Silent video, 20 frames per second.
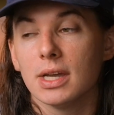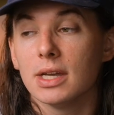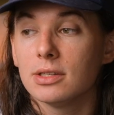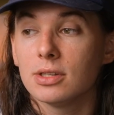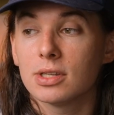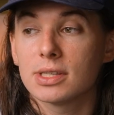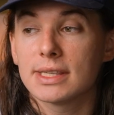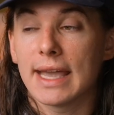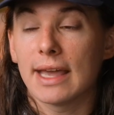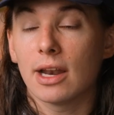
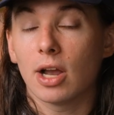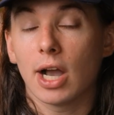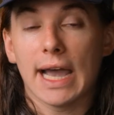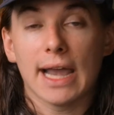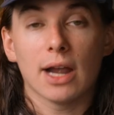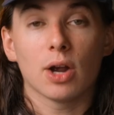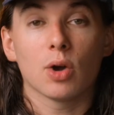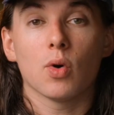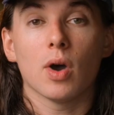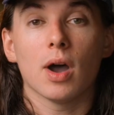just at a
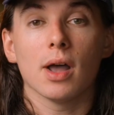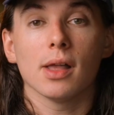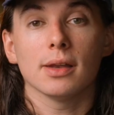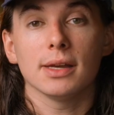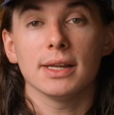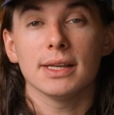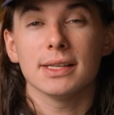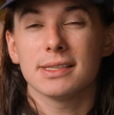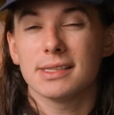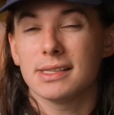higher
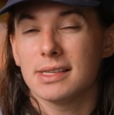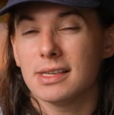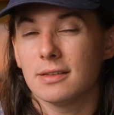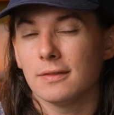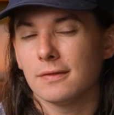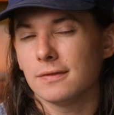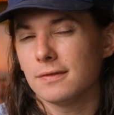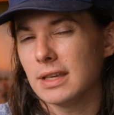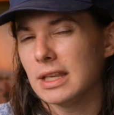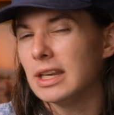quality and see
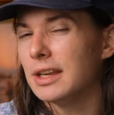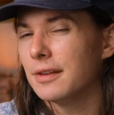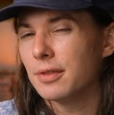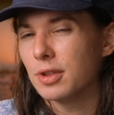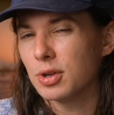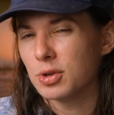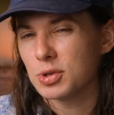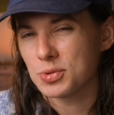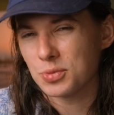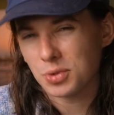if any of
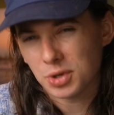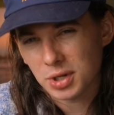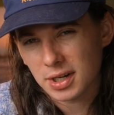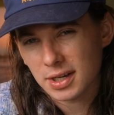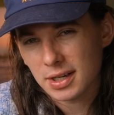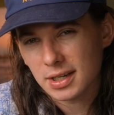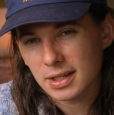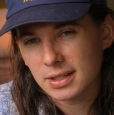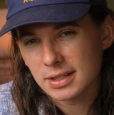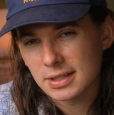those
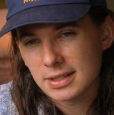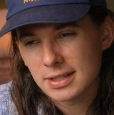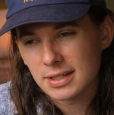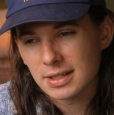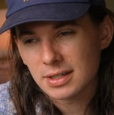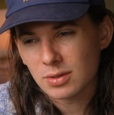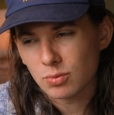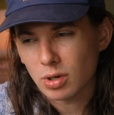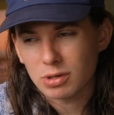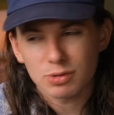work.
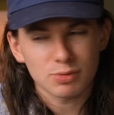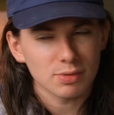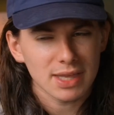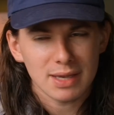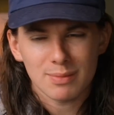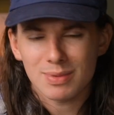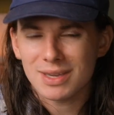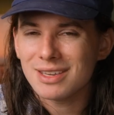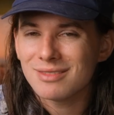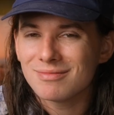What will
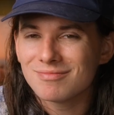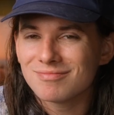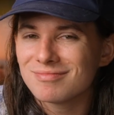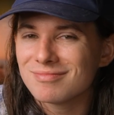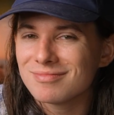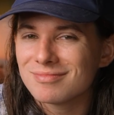they be?